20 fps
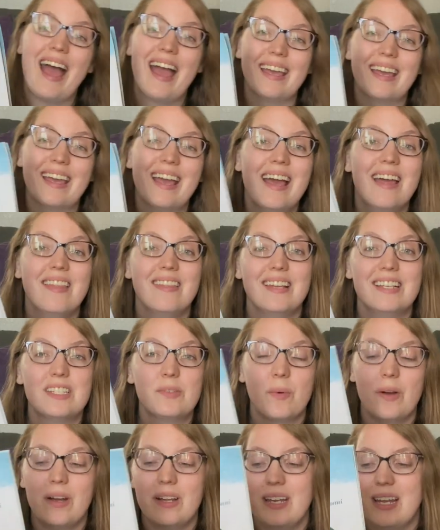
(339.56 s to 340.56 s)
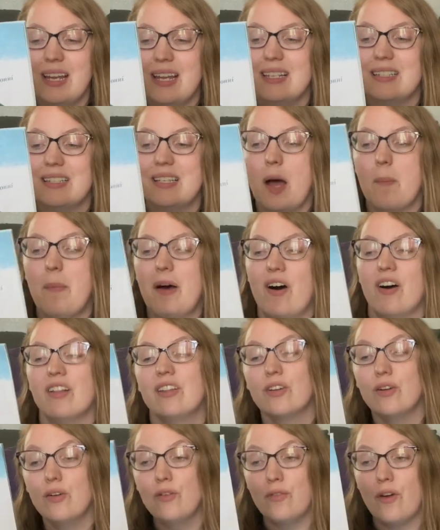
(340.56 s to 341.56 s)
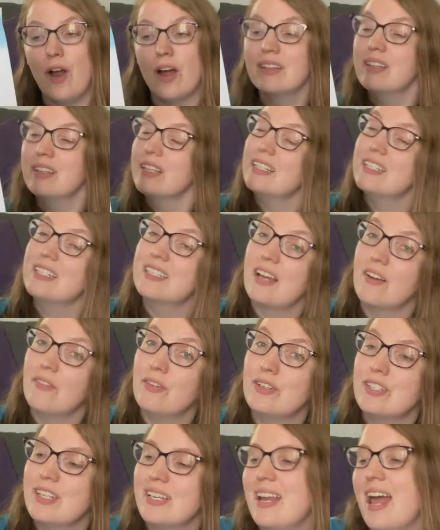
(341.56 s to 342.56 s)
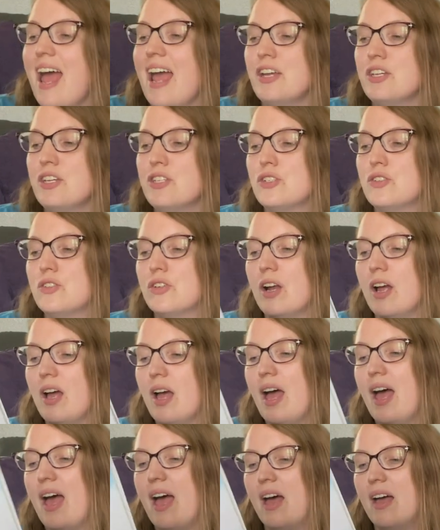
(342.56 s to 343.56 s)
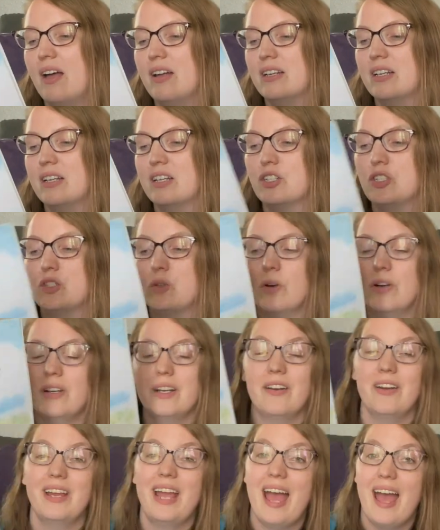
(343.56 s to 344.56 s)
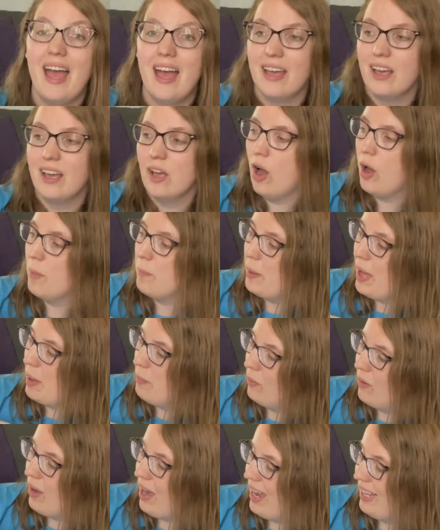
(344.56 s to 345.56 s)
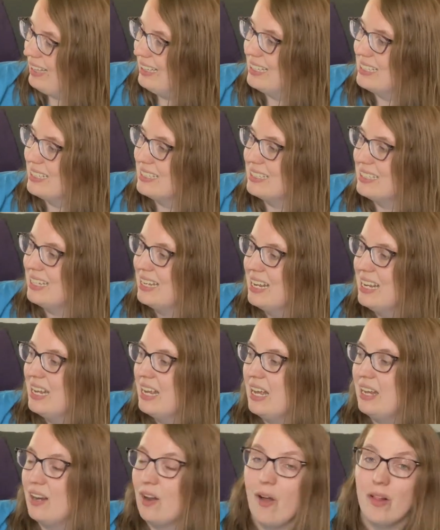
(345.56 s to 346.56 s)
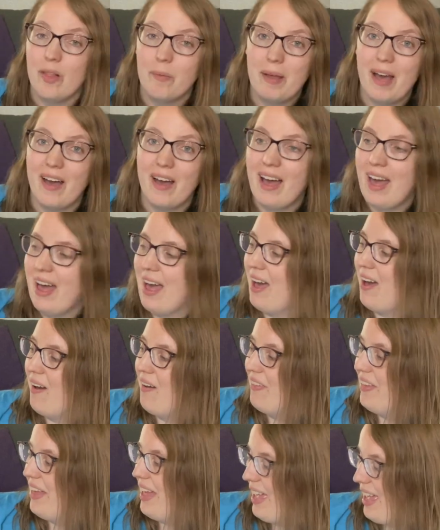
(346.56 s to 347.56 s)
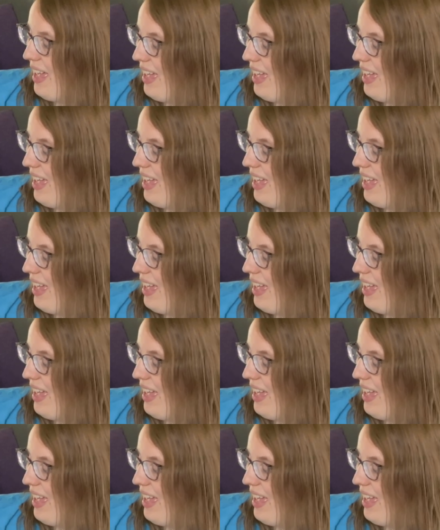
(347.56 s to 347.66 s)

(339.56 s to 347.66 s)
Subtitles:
Egg. This one is about a little frog that discovers an extraordinary egg on Pebble Island and all about how that